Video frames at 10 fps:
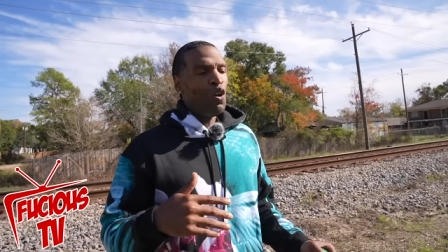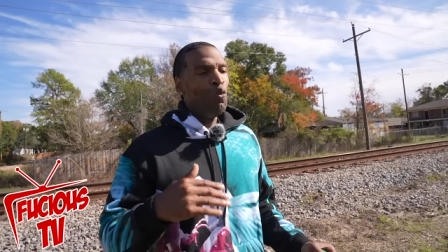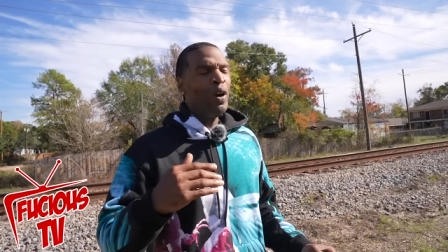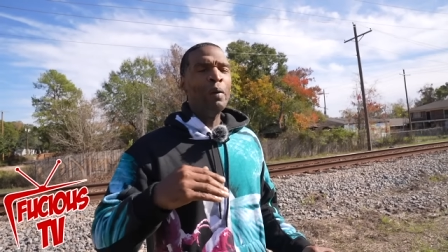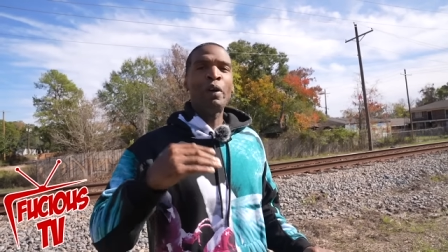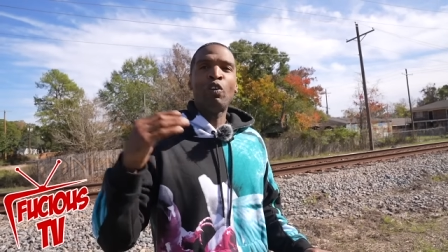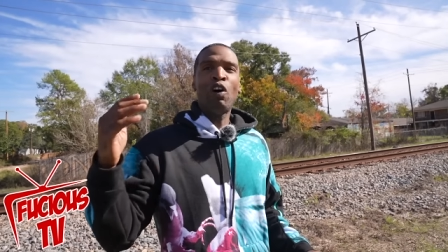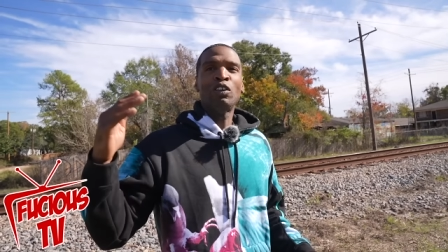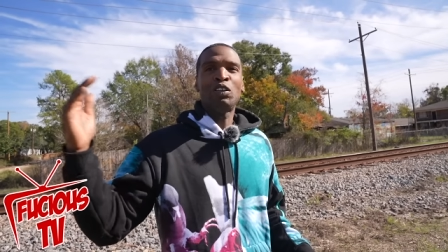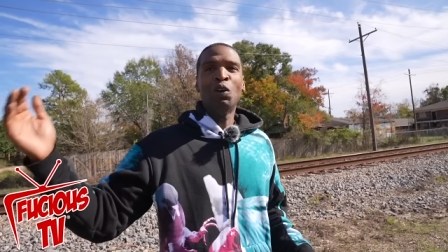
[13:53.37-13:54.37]
Webbie
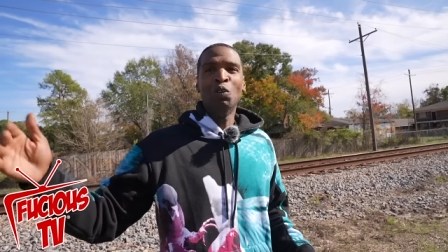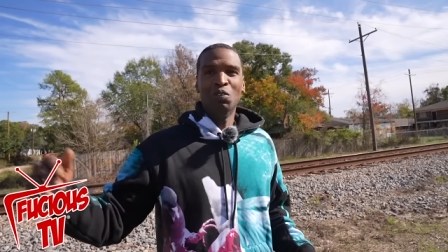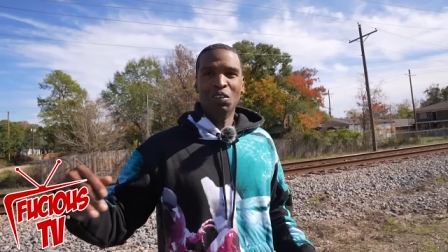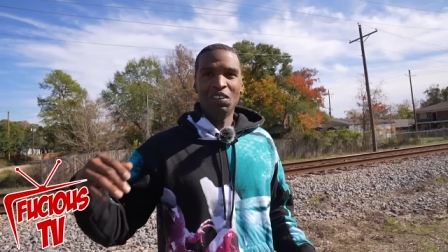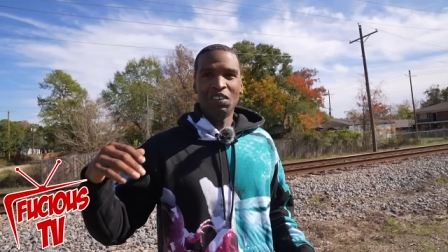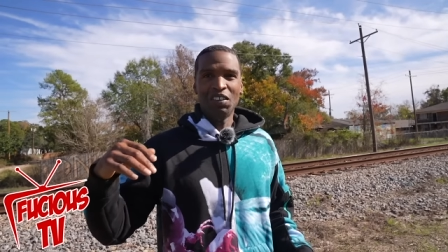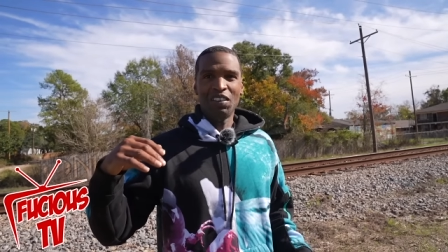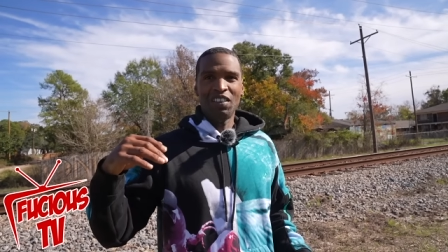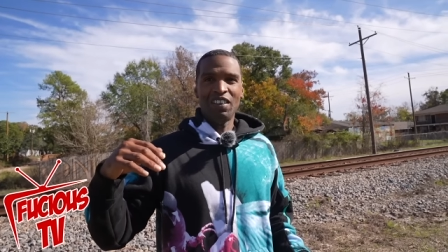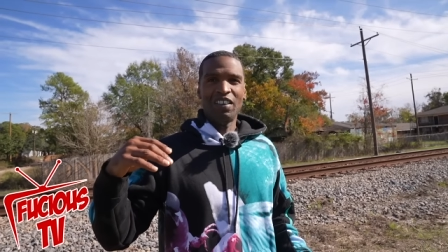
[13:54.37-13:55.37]
crossed over.
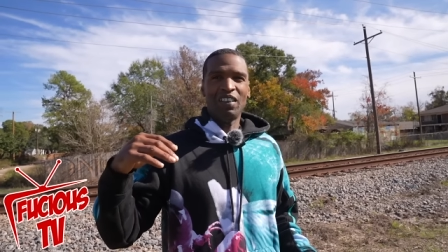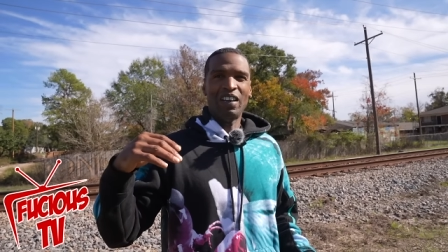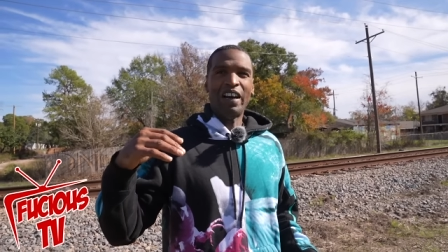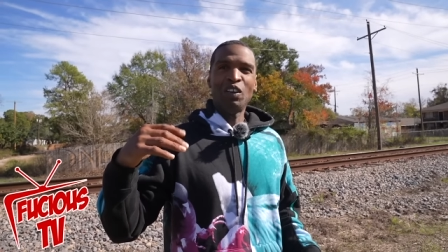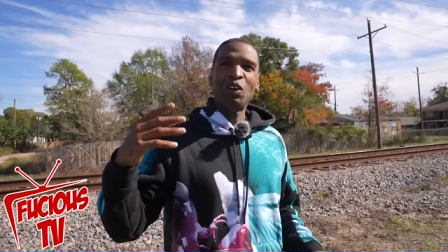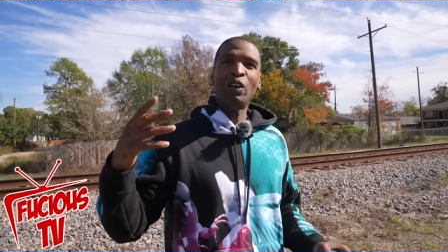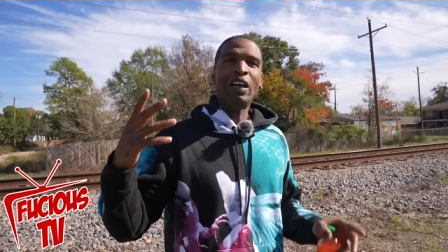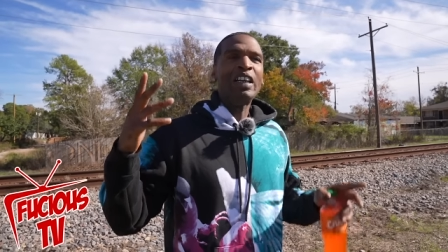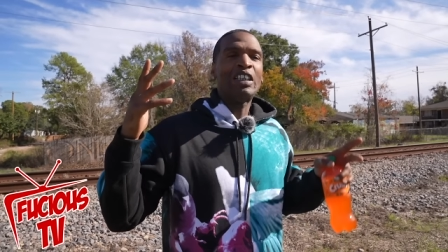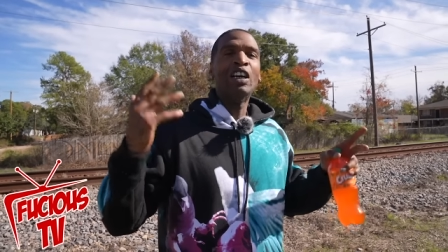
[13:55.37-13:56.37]
Yeah. Like, you know,
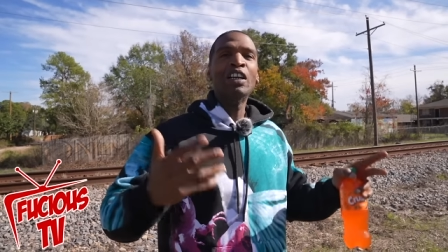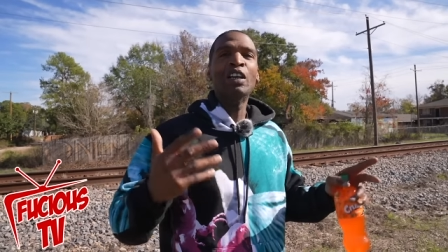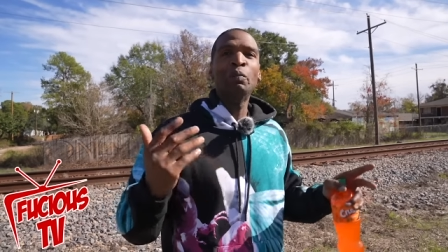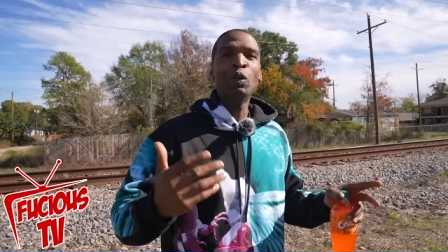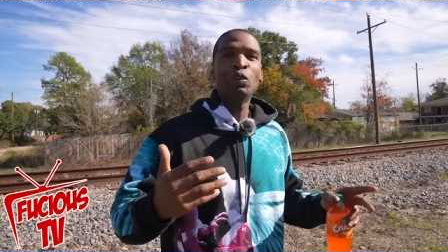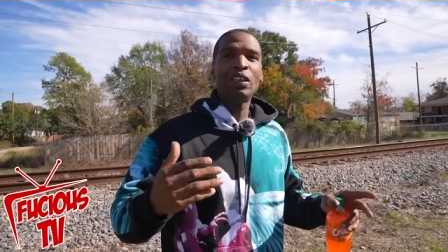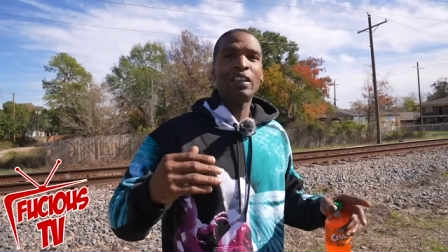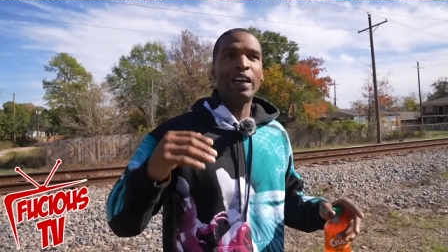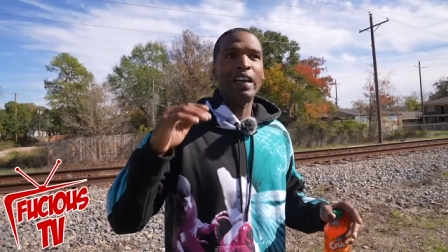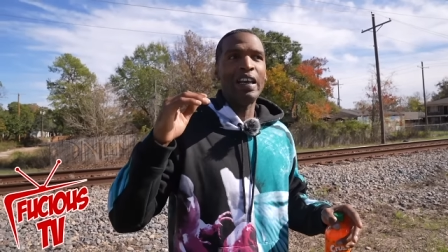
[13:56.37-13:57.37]
it's hood music
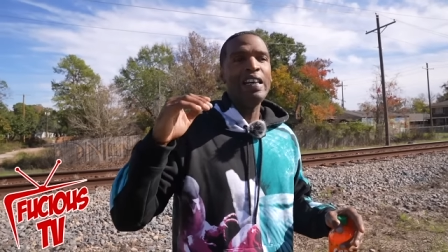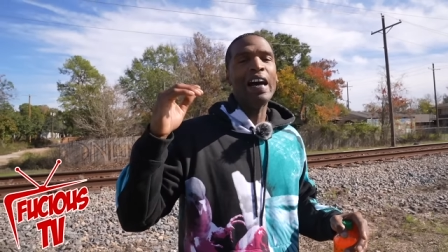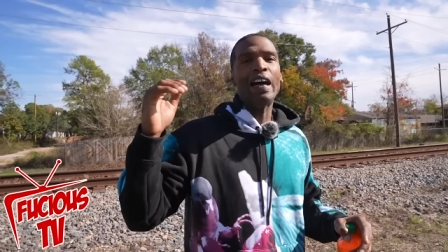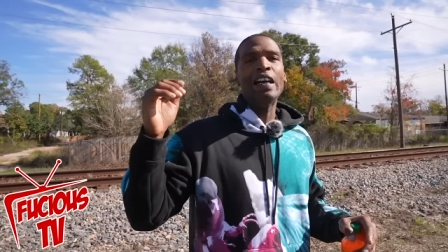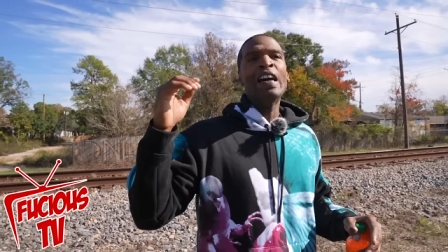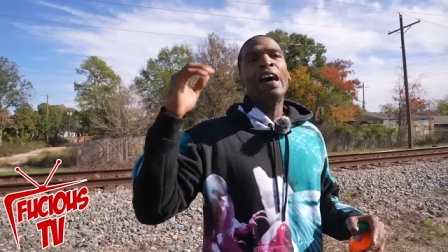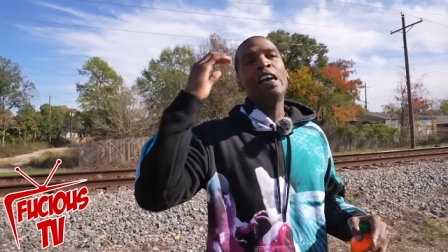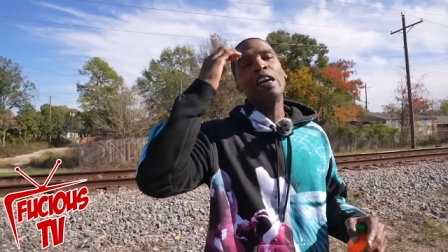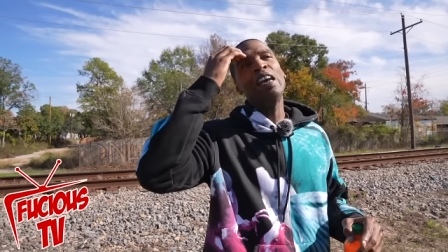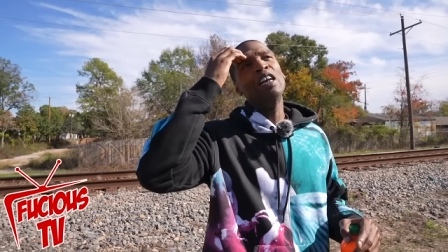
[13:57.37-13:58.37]
that he got,
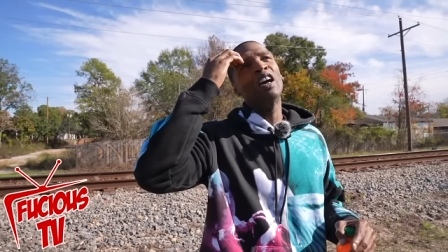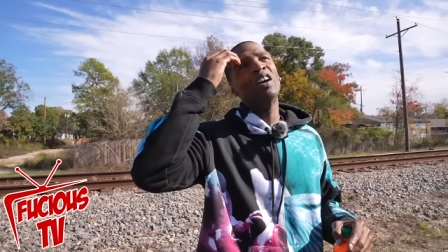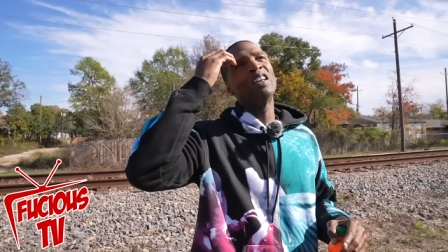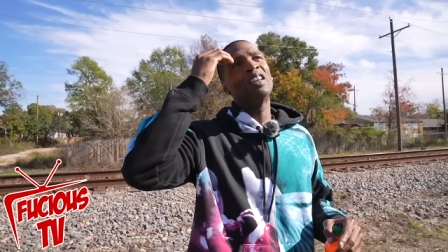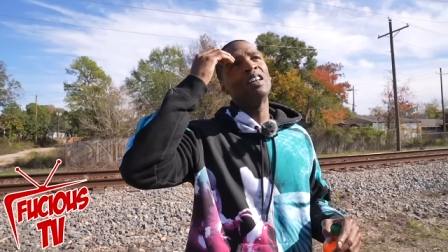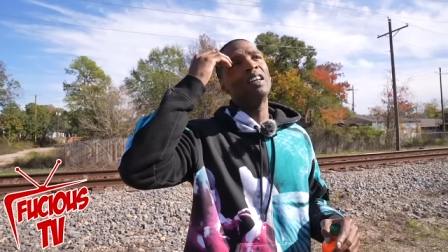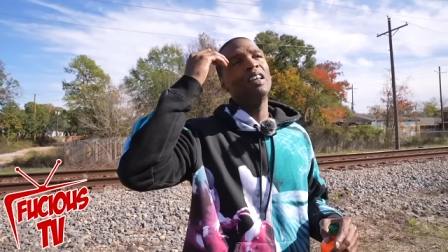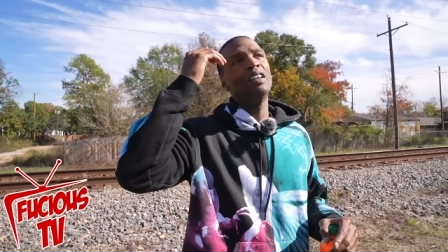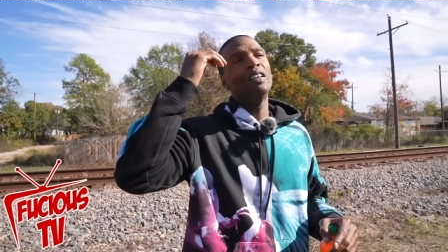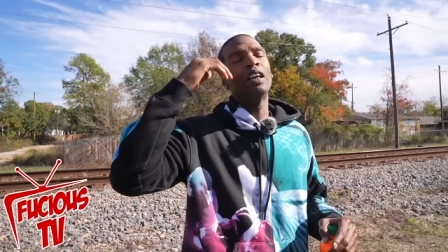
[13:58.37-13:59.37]
he, he learned to
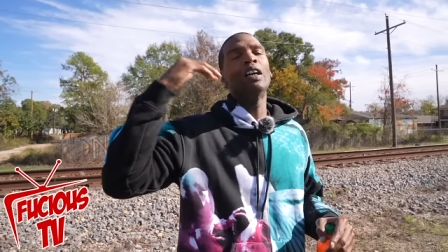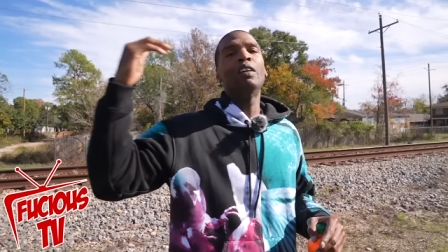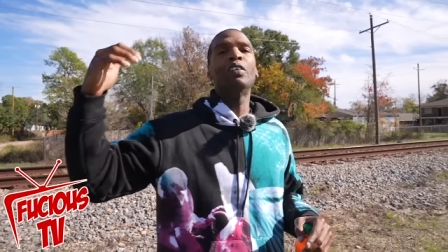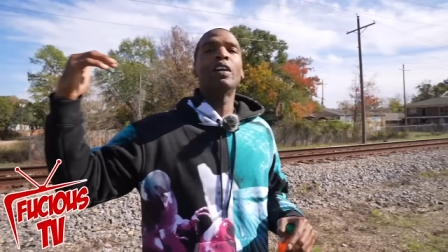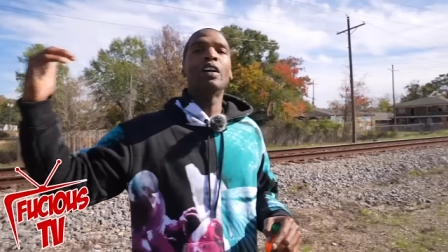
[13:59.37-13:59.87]
deliver it